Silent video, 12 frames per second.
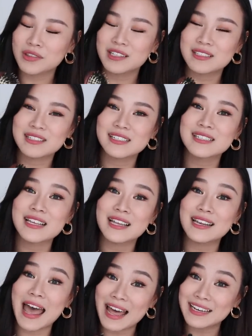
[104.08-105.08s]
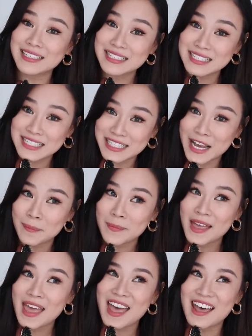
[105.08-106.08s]
this is an added step
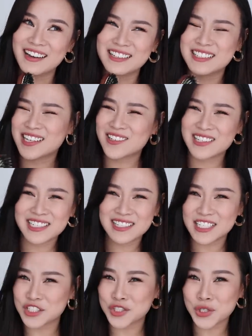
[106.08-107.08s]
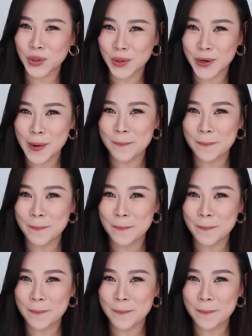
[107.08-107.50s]
and it sounds like such a chore,